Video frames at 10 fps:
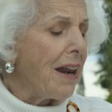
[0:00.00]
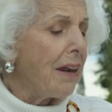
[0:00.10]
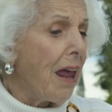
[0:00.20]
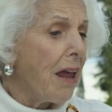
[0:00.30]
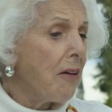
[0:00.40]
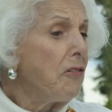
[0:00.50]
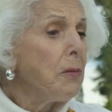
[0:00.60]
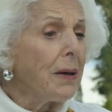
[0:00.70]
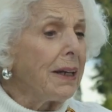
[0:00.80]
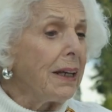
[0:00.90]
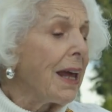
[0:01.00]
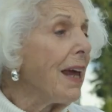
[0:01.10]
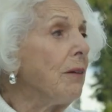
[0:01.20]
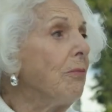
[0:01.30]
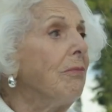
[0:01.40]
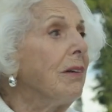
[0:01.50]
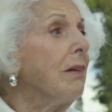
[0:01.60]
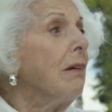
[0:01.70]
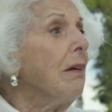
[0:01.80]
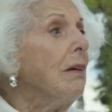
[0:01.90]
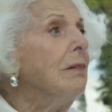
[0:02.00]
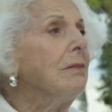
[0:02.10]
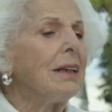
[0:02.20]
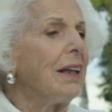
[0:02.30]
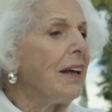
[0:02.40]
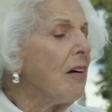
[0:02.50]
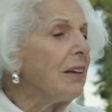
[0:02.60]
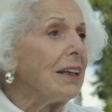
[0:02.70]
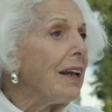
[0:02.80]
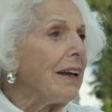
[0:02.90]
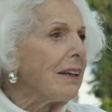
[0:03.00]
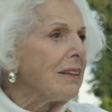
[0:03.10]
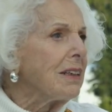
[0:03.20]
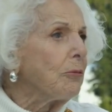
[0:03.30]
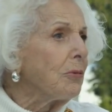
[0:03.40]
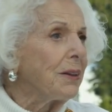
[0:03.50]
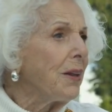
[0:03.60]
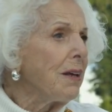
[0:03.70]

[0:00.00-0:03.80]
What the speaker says: And everybody came to Leon and Eddie's. It